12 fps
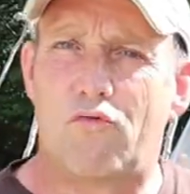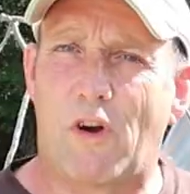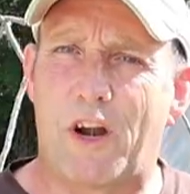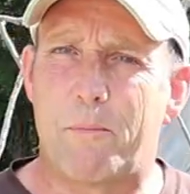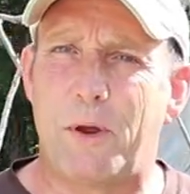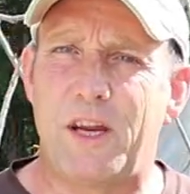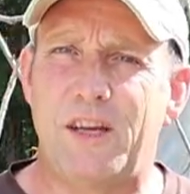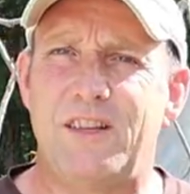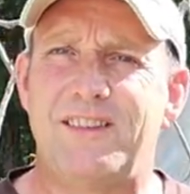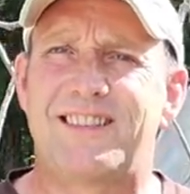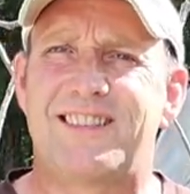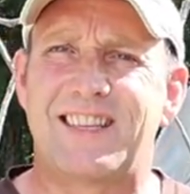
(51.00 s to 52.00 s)
runner
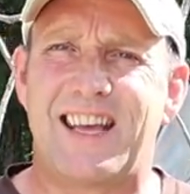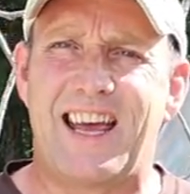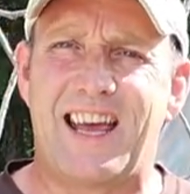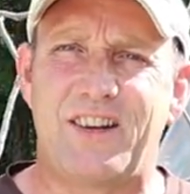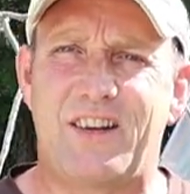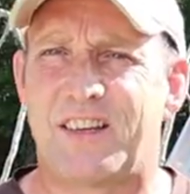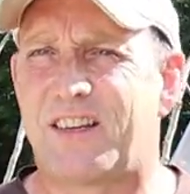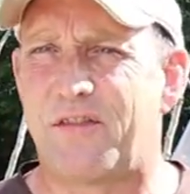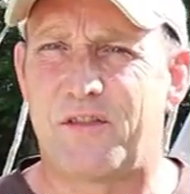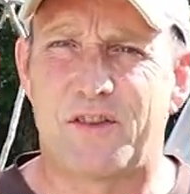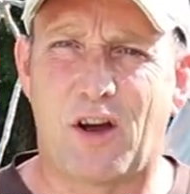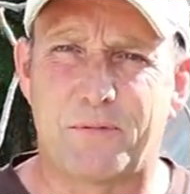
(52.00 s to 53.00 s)
beans and
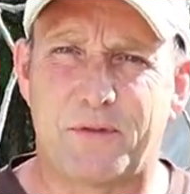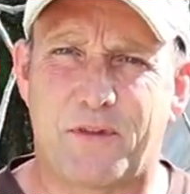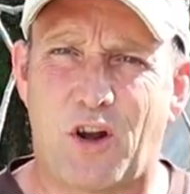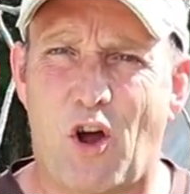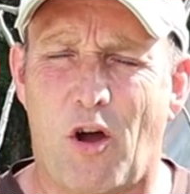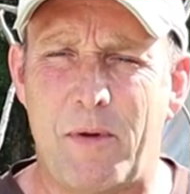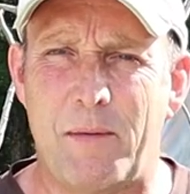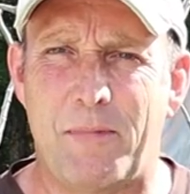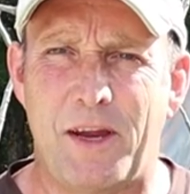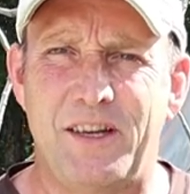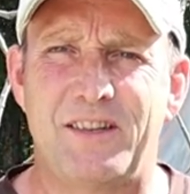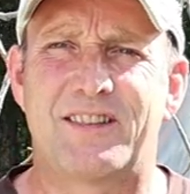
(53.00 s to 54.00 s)
different types of climbing
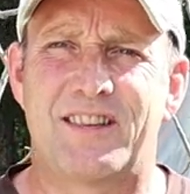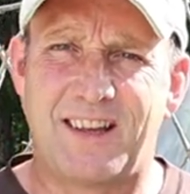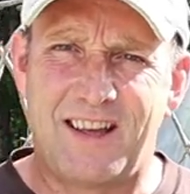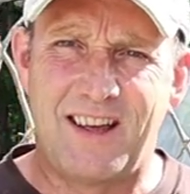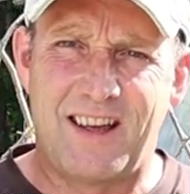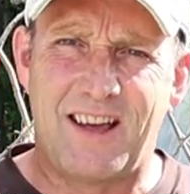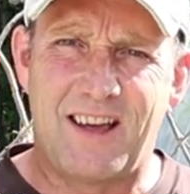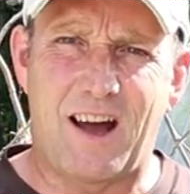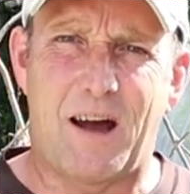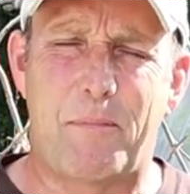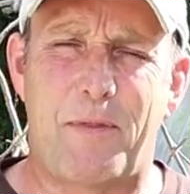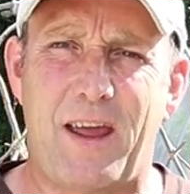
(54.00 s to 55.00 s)
beans
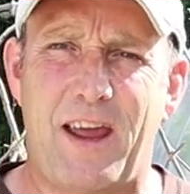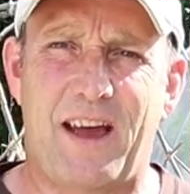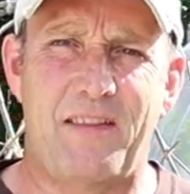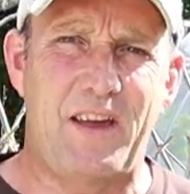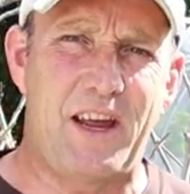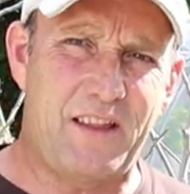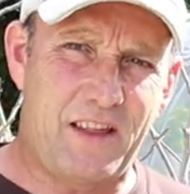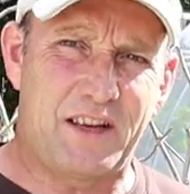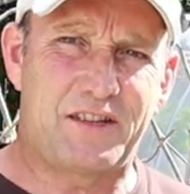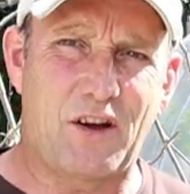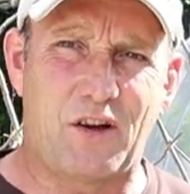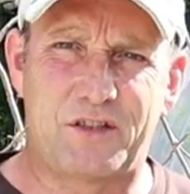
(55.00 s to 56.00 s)
up there and they're, they're
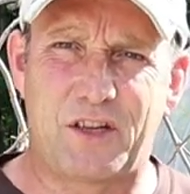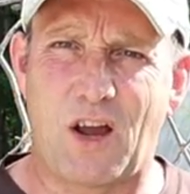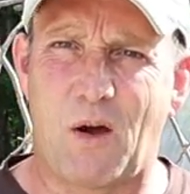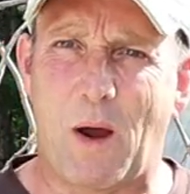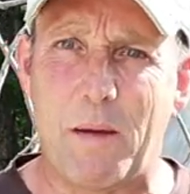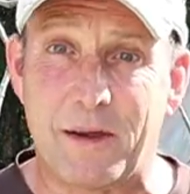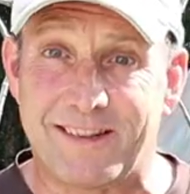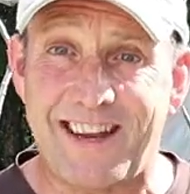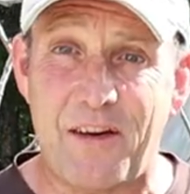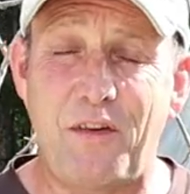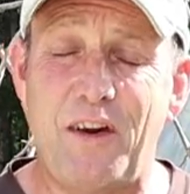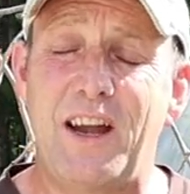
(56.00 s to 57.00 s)
starting to go away. But
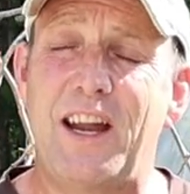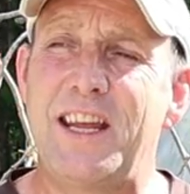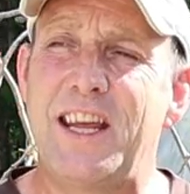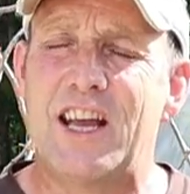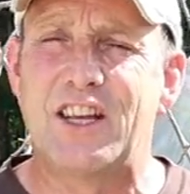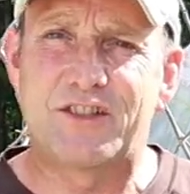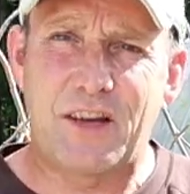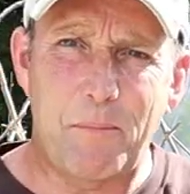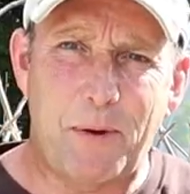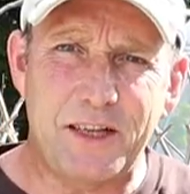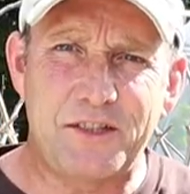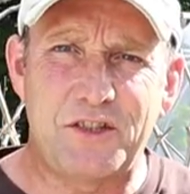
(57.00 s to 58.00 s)
definitely
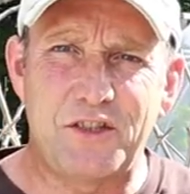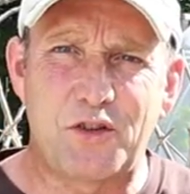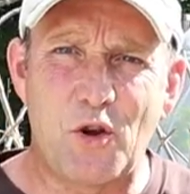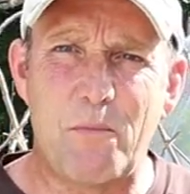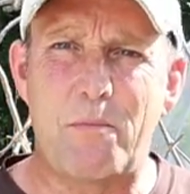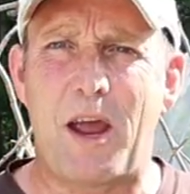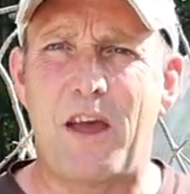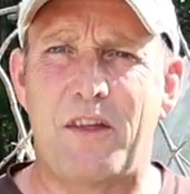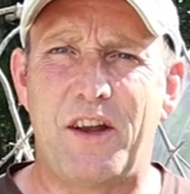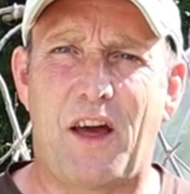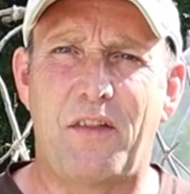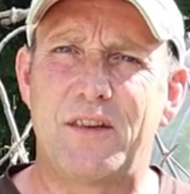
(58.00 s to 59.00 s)
some places are doing better
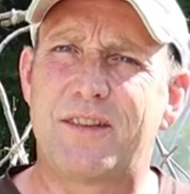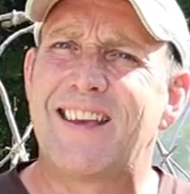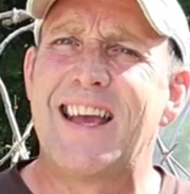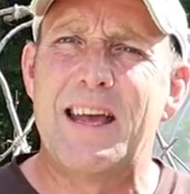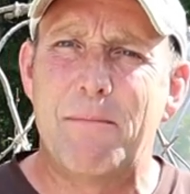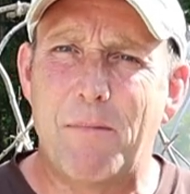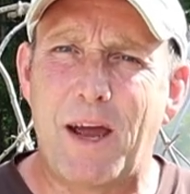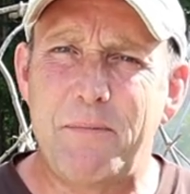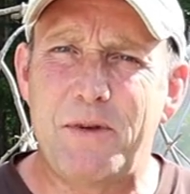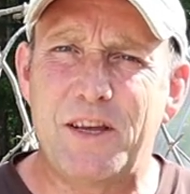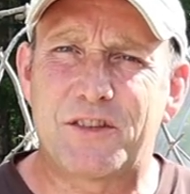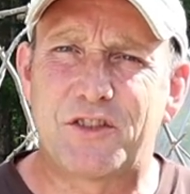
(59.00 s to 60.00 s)
than others.
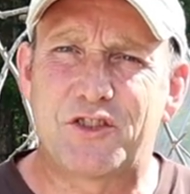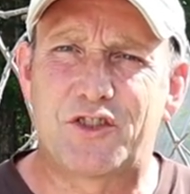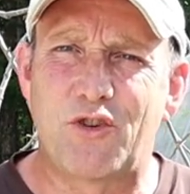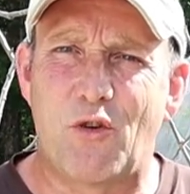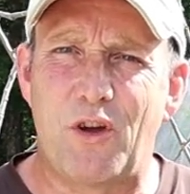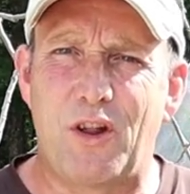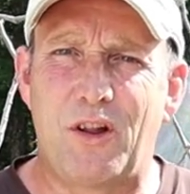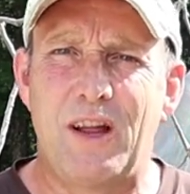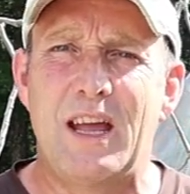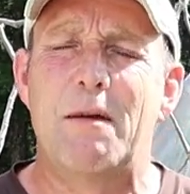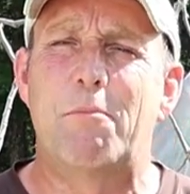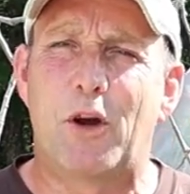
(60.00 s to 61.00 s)
Maybe it's the soil,
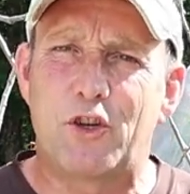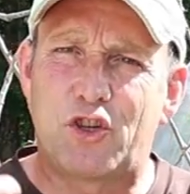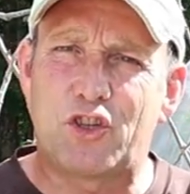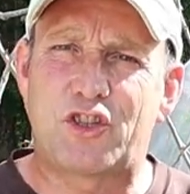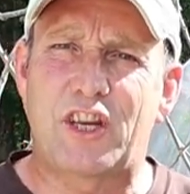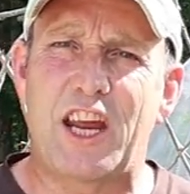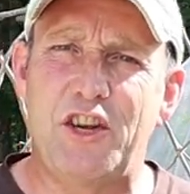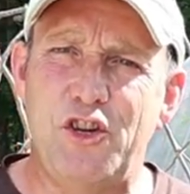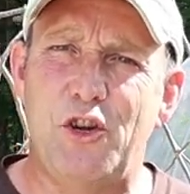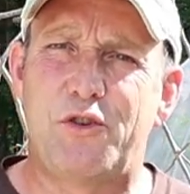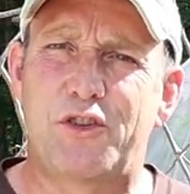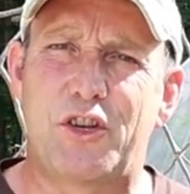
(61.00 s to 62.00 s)
but just getting
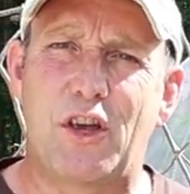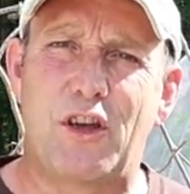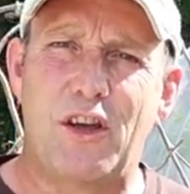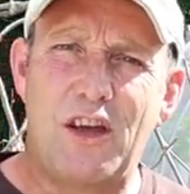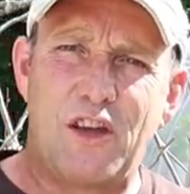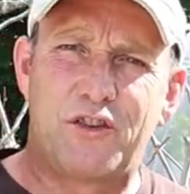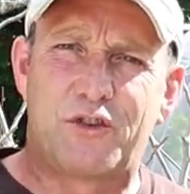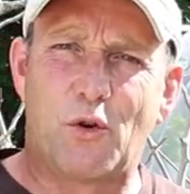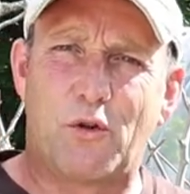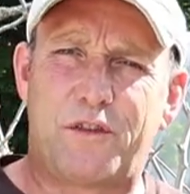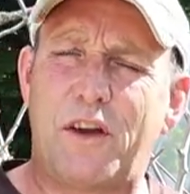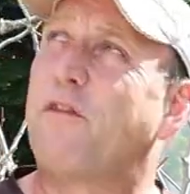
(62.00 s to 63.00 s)
used to the
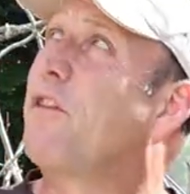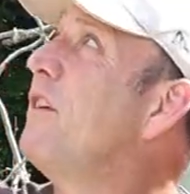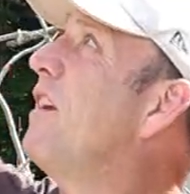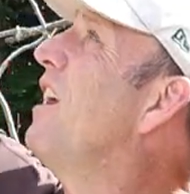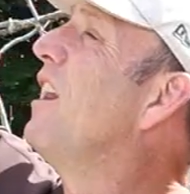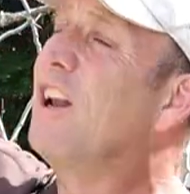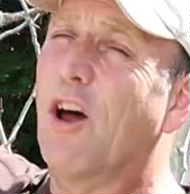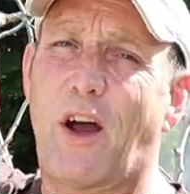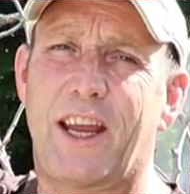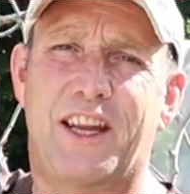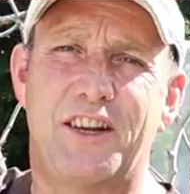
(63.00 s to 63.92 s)
sort of different light